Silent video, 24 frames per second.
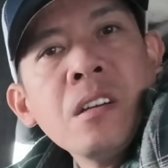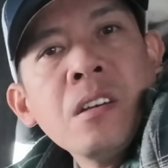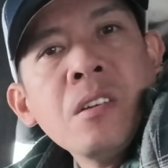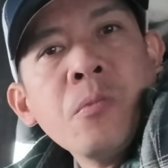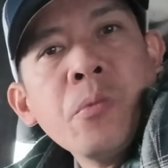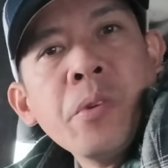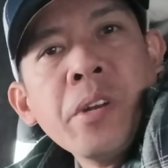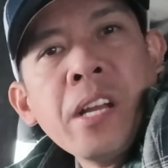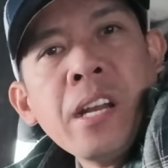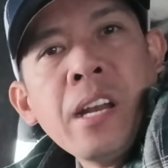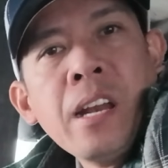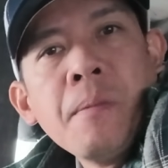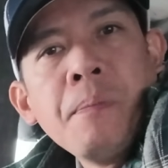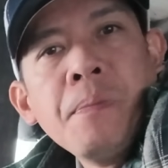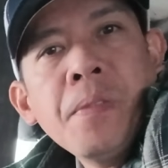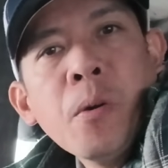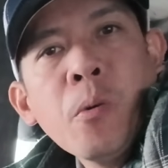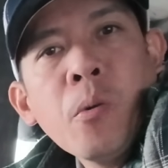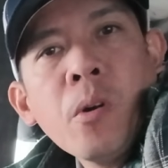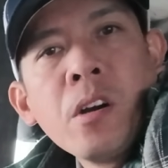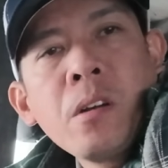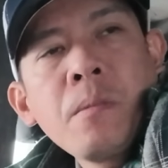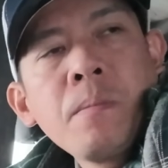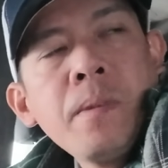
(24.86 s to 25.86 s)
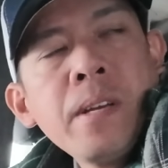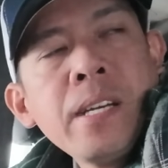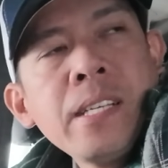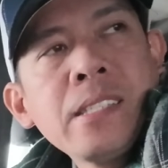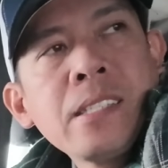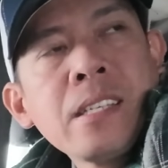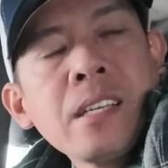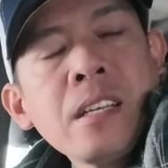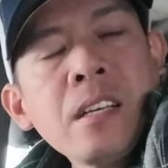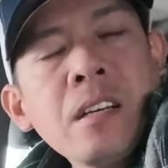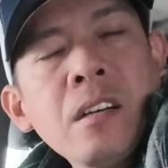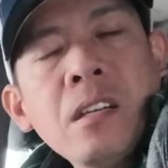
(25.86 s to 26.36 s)
When I left the
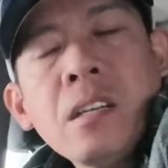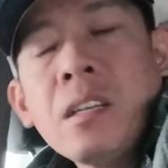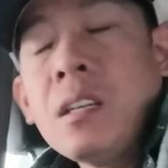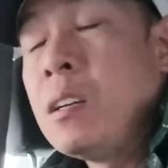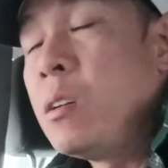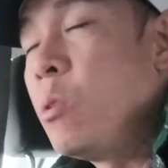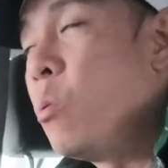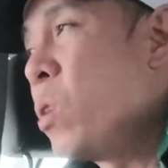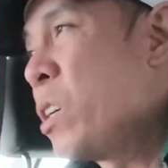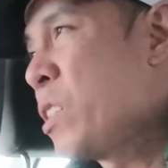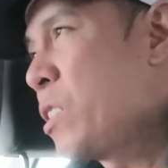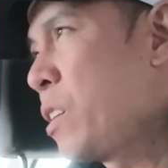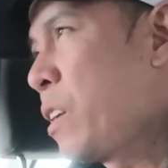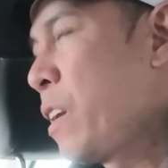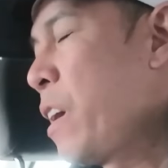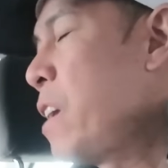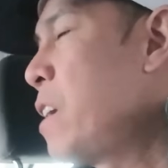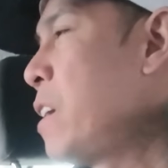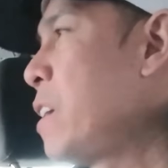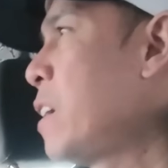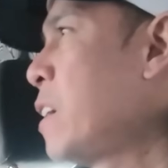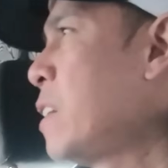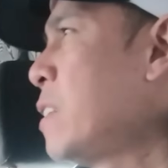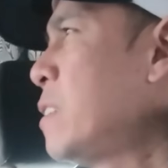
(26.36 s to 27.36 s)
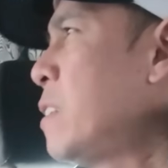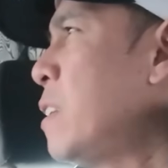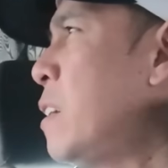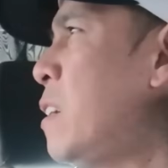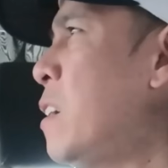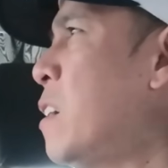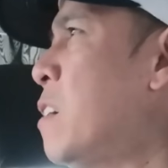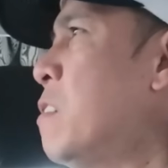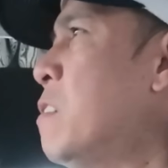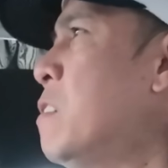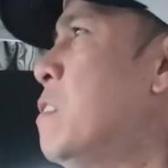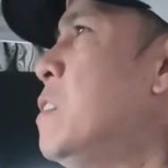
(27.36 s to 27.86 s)
workplace, was raining. Until
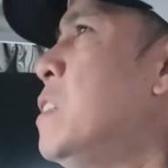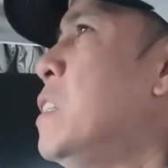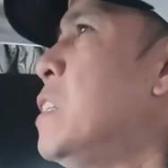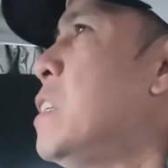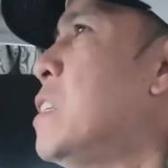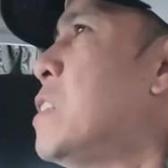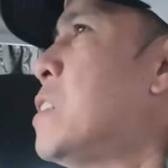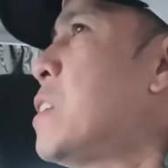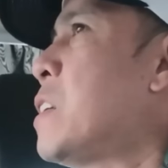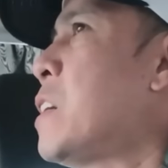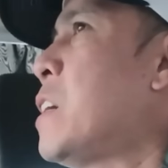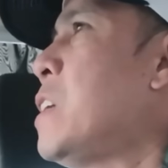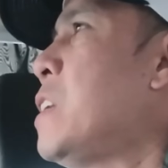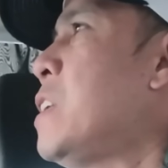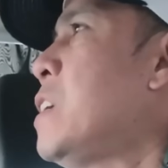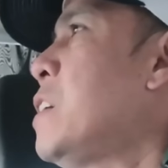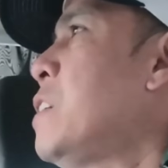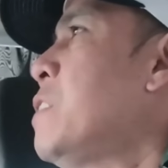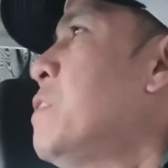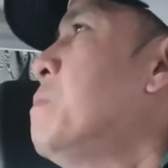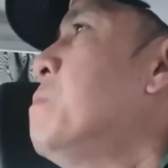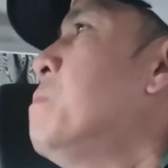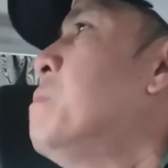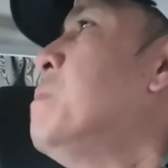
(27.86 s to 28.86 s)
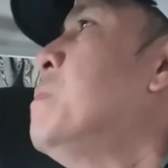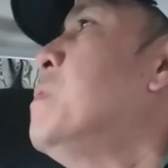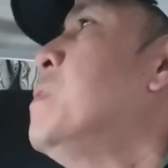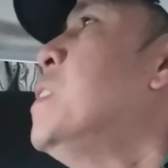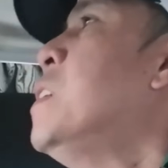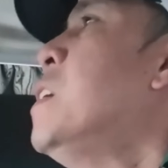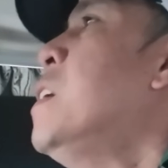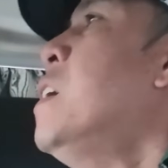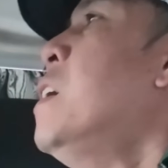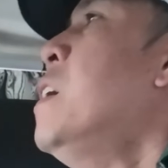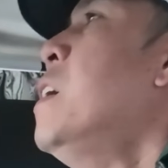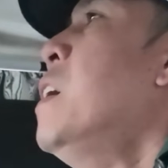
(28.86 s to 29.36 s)
now, it is raining.
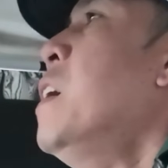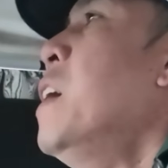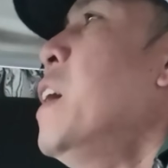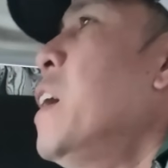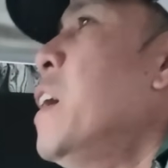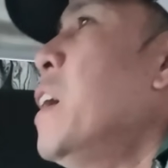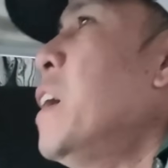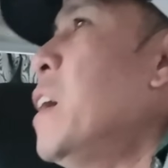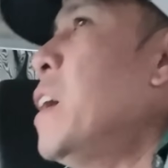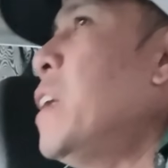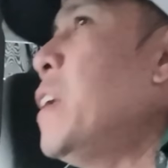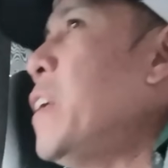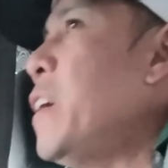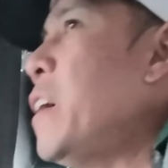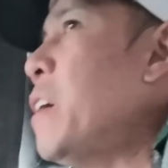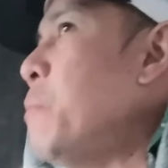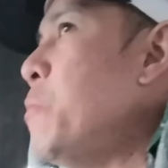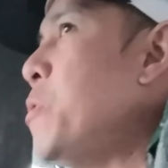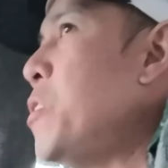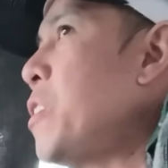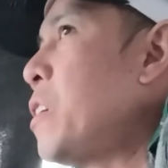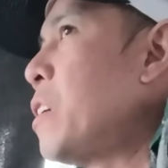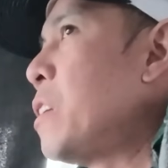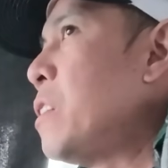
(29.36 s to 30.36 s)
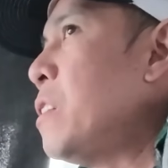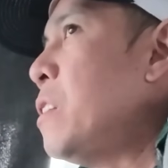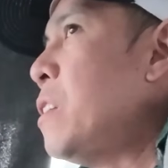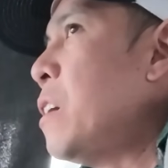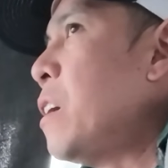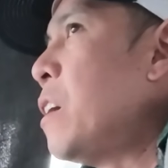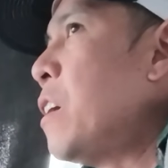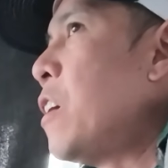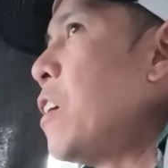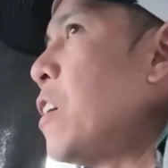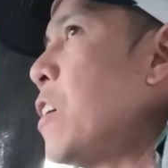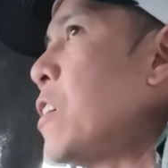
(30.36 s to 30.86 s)
And I am here at
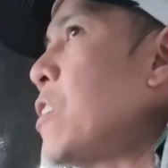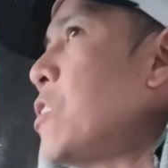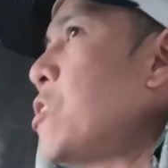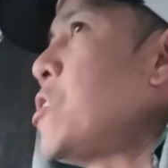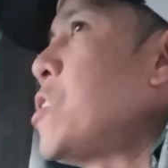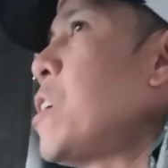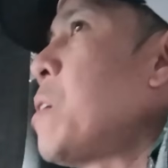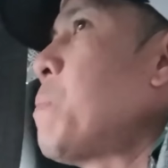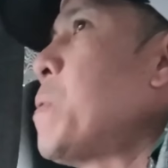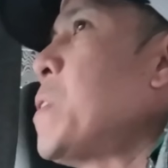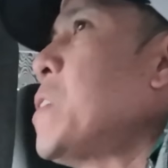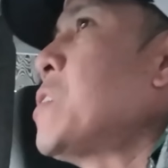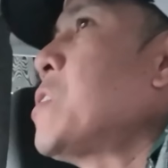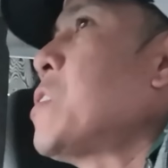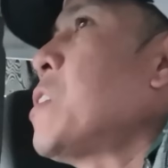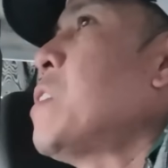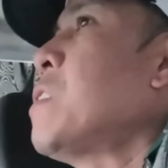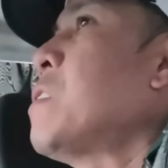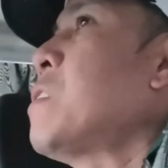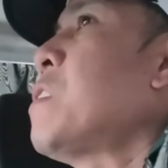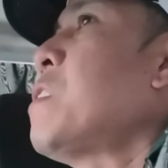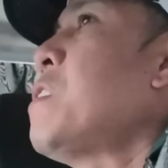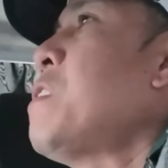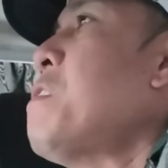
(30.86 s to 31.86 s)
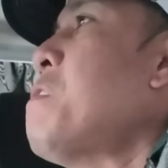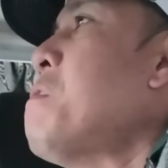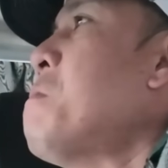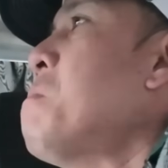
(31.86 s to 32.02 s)
the shopping center.